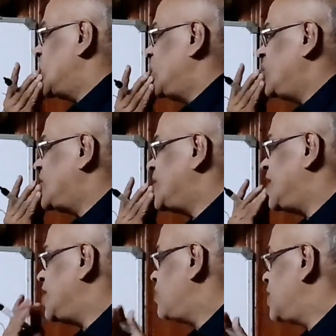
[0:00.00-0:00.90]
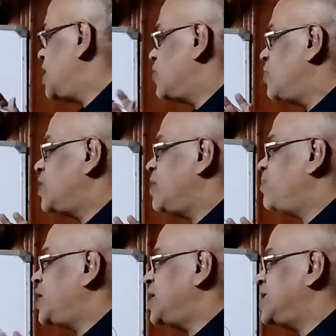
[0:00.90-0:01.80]
which is liquid at room
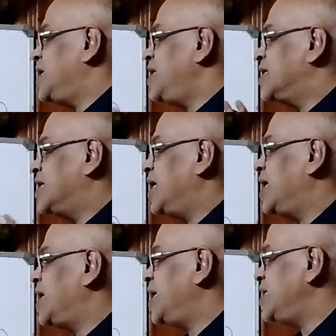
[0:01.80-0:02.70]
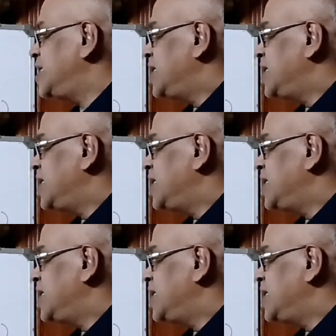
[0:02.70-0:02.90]
temperature, colorless,